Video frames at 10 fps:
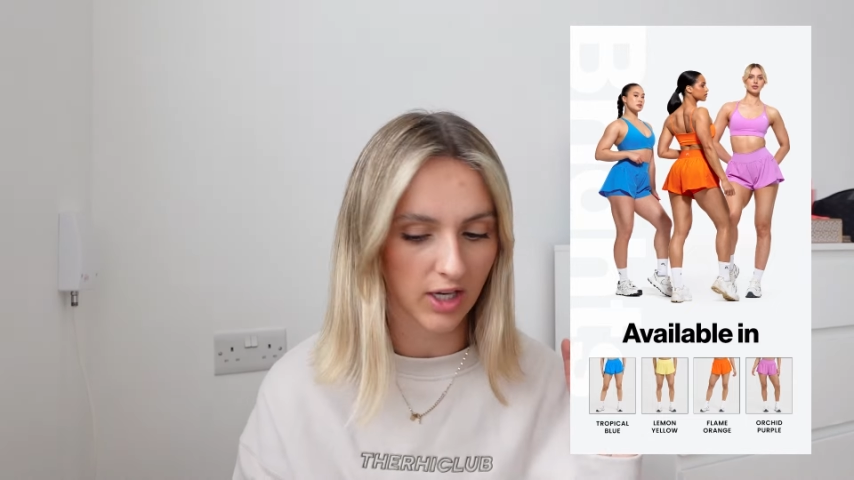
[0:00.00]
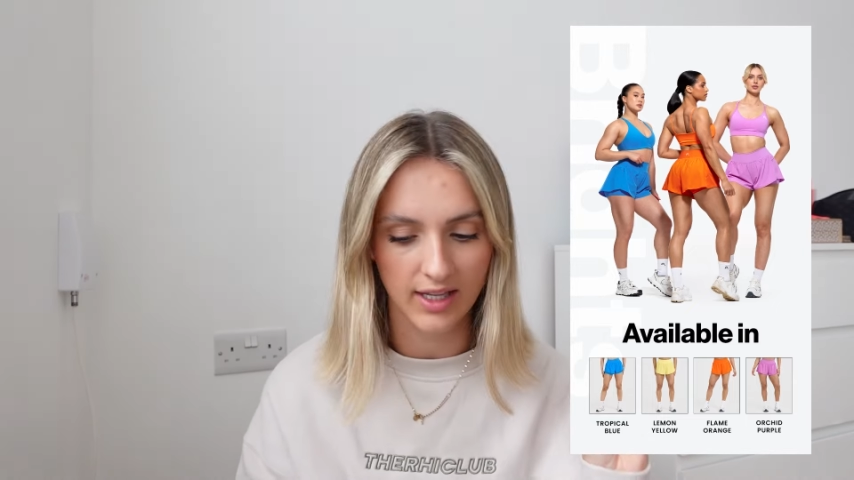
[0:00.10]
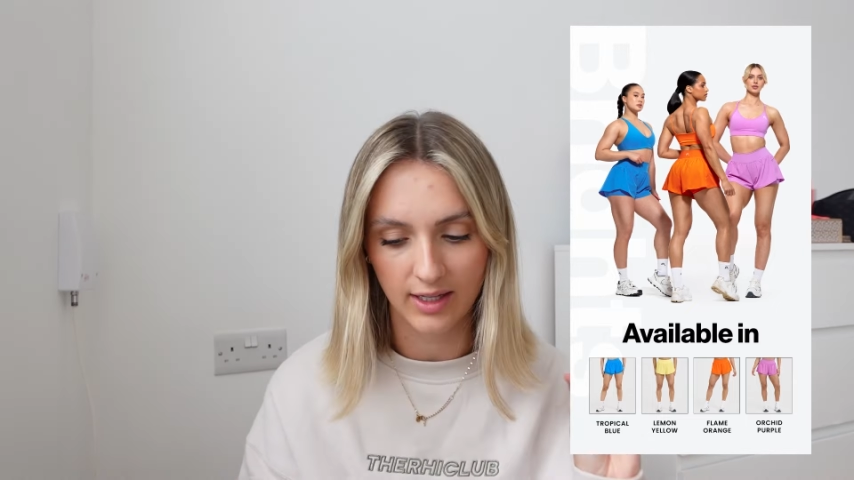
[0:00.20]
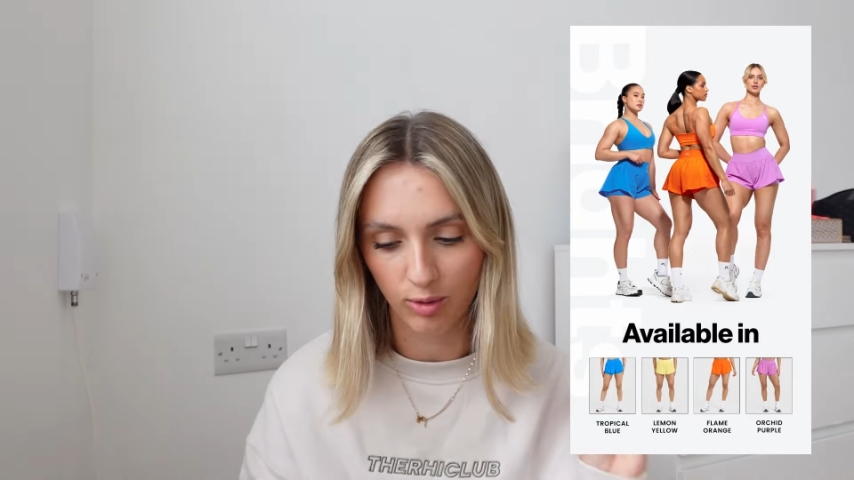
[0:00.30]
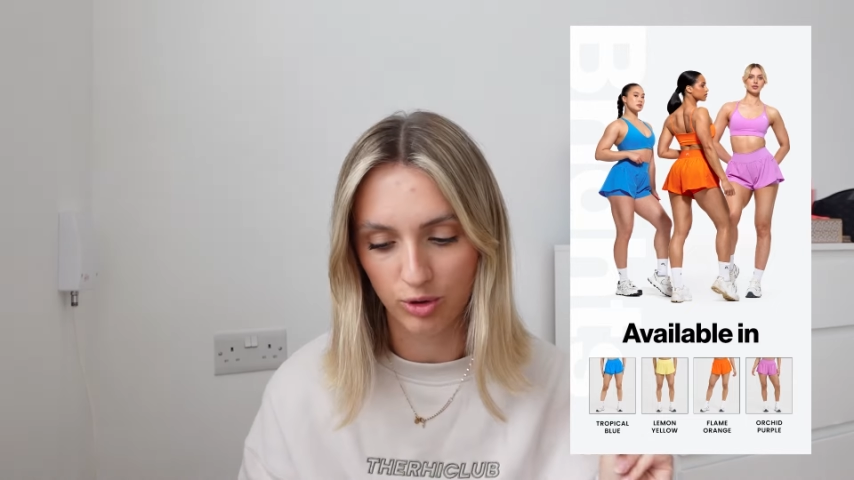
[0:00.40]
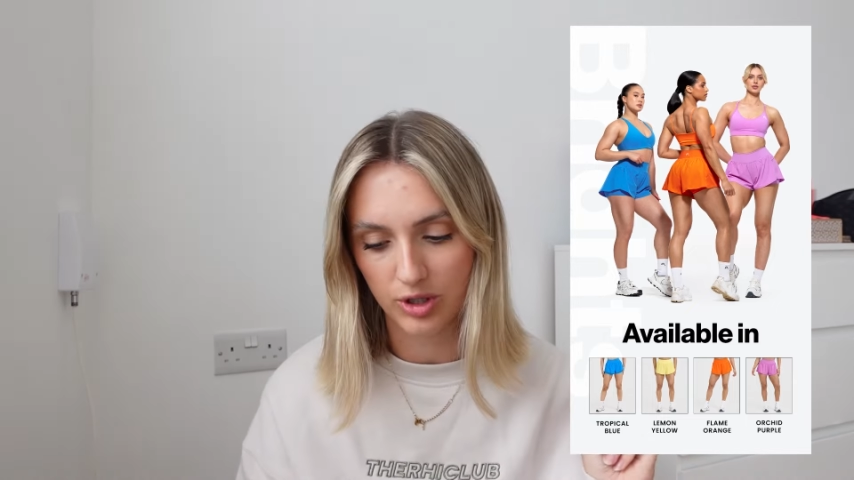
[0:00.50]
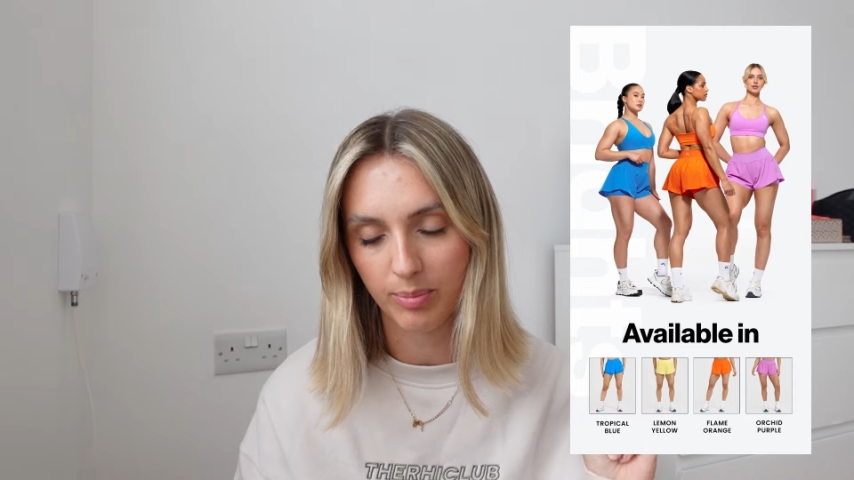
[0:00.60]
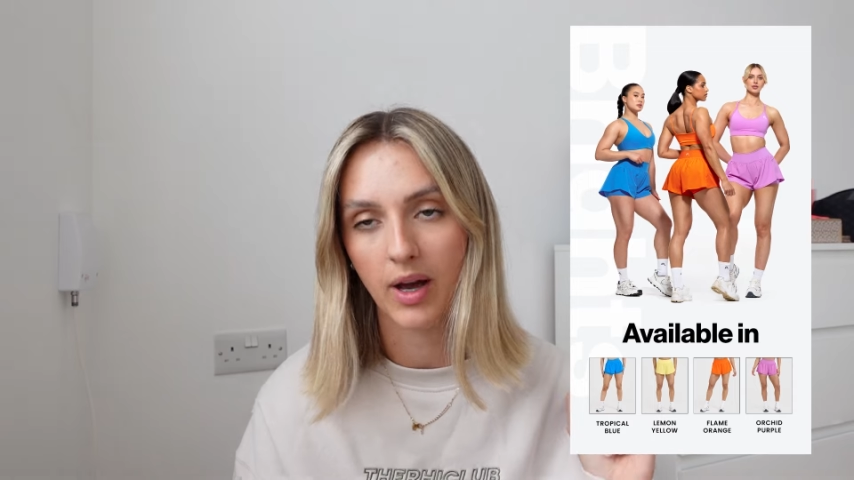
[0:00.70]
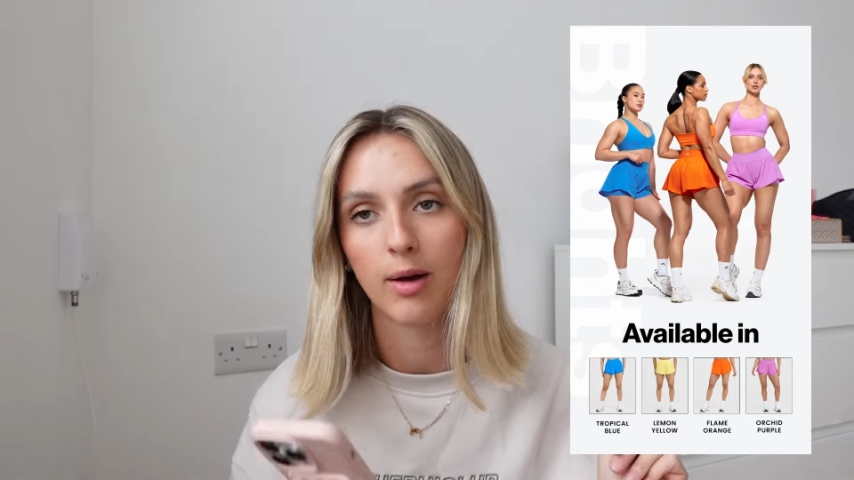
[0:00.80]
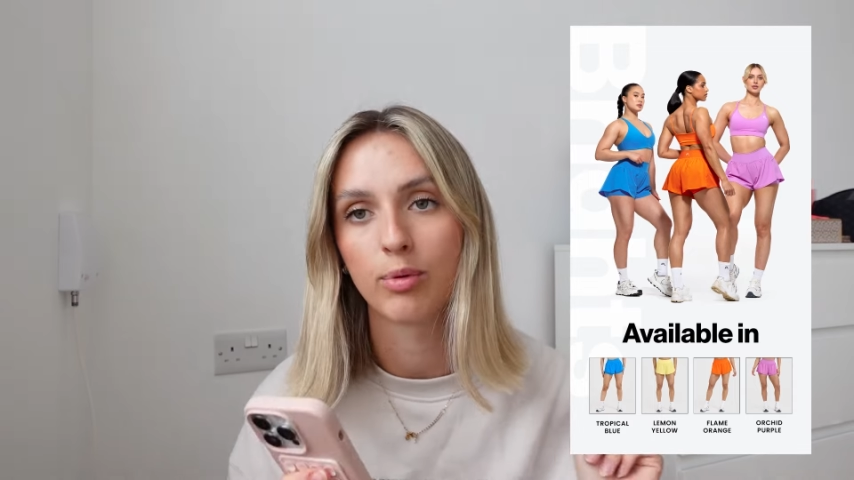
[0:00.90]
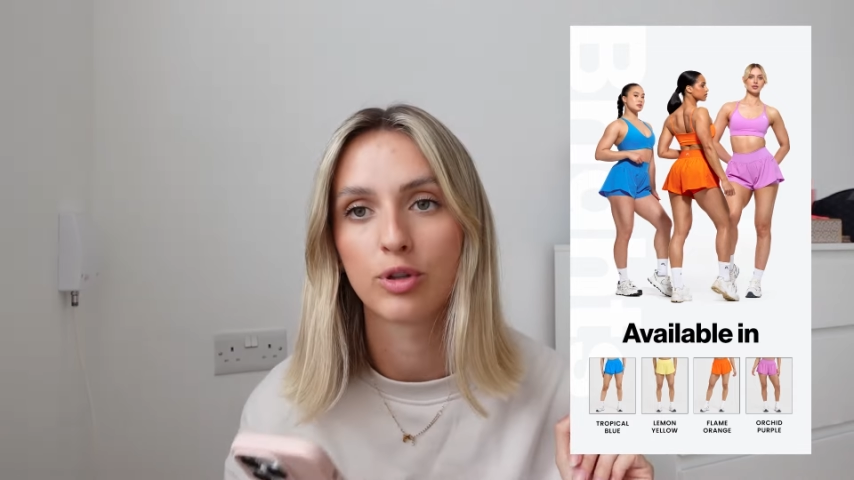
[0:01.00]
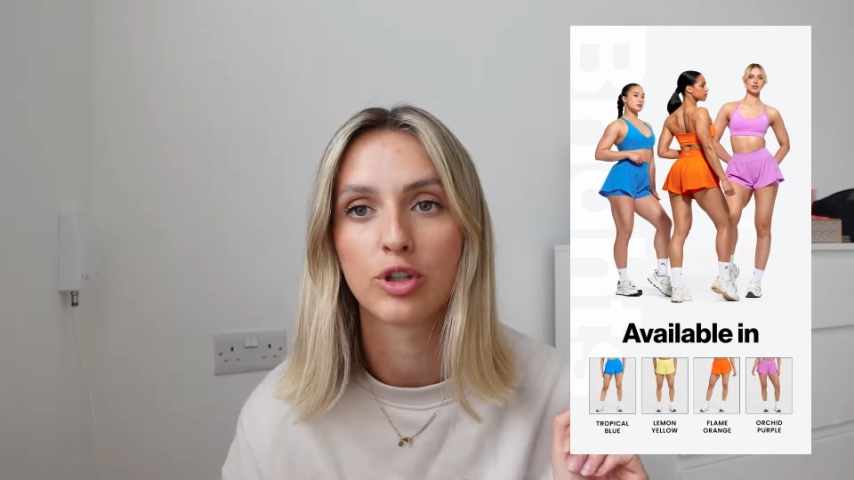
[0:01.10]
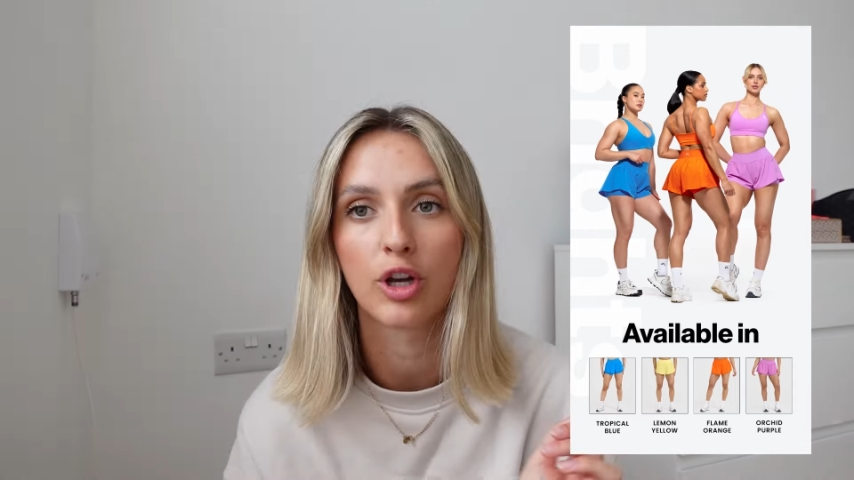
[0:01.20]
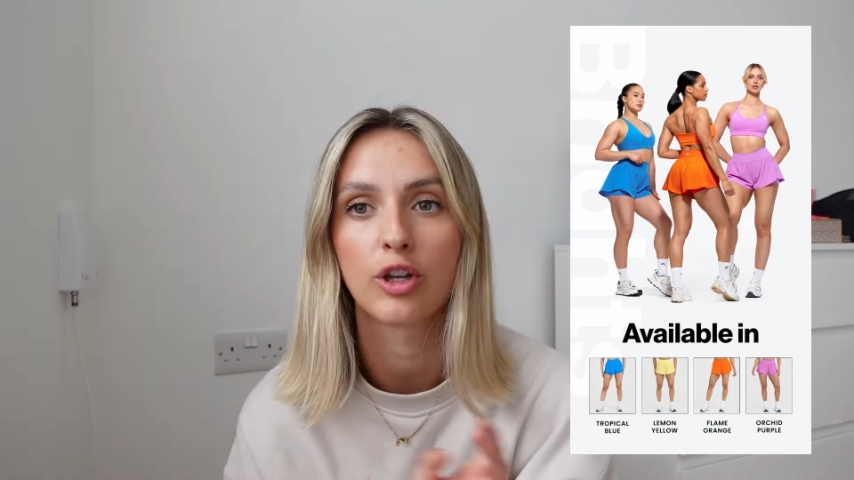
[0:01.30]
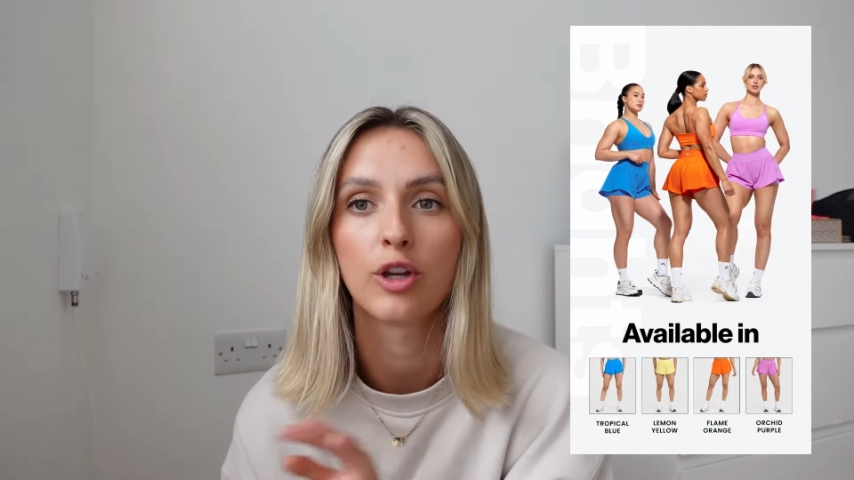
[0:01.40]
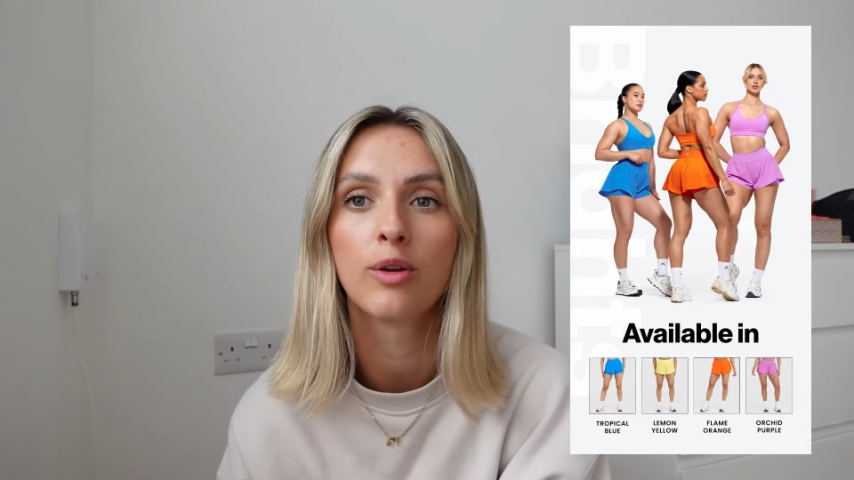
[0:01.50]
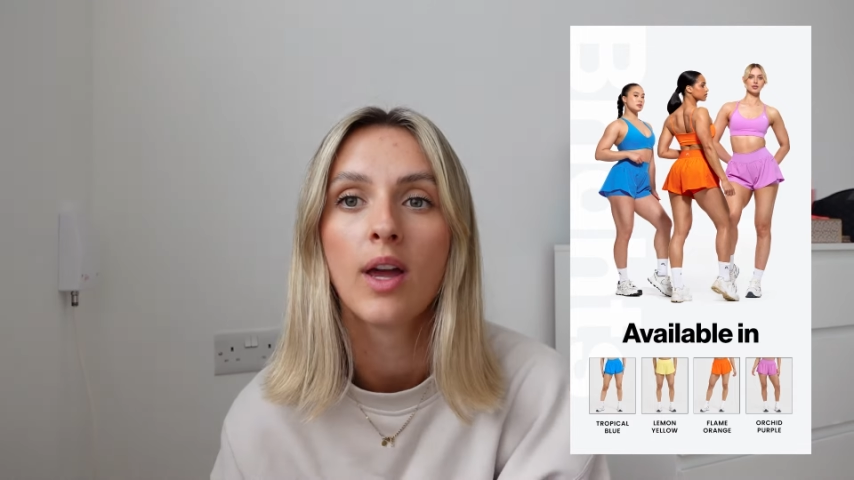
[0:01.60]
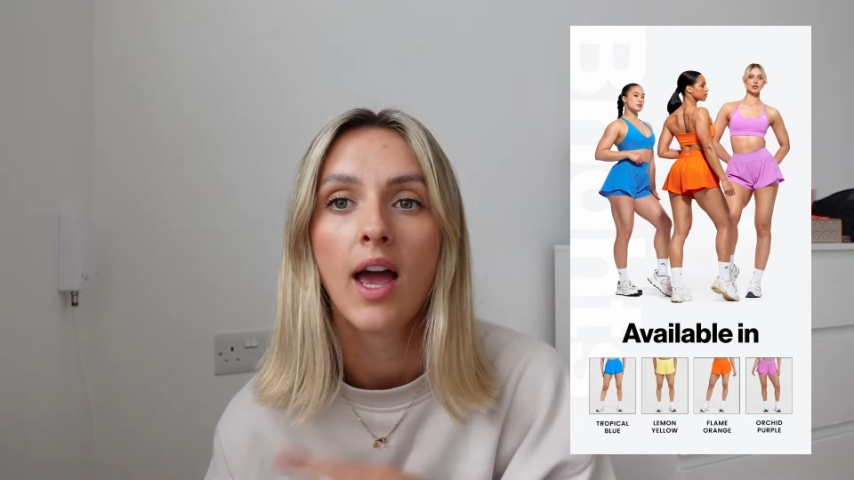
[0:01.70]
and the Orchid Purple to show you.